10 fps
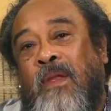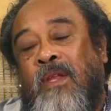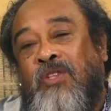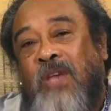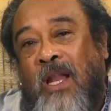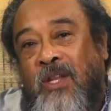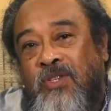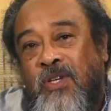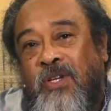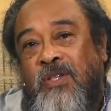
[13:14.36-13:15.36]
the
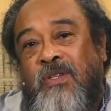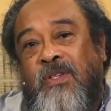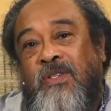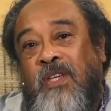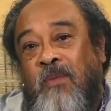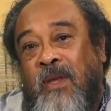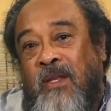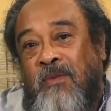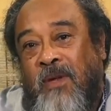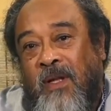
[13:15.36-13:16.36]
challenges, the
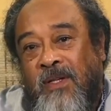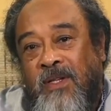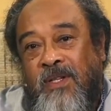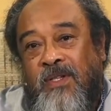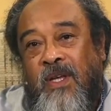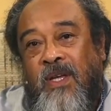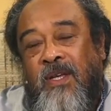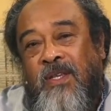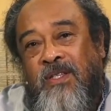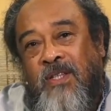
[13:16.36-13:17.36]
seeming difficulties,
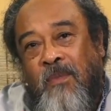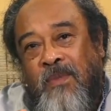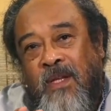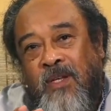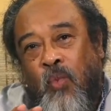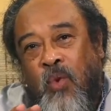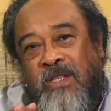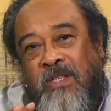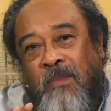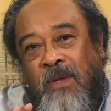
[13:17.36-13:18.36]
something, the
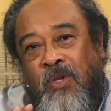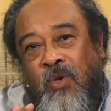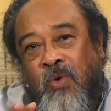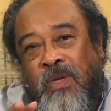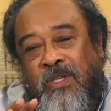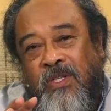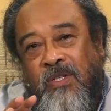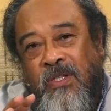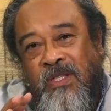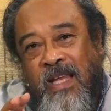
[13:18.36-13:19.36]
wisdom in you is
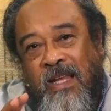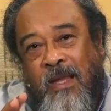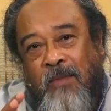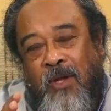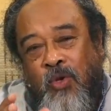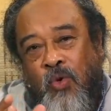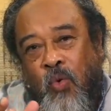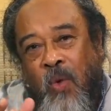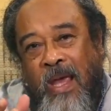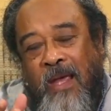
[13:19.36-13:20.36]
seeing them in a
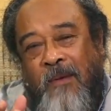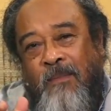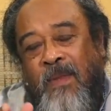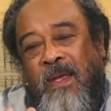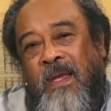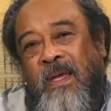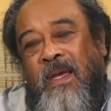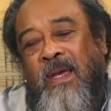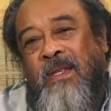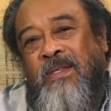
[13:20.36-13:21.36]
new way.
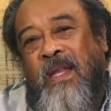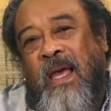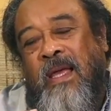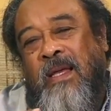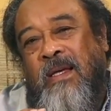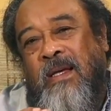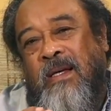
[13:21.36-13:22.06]
It's like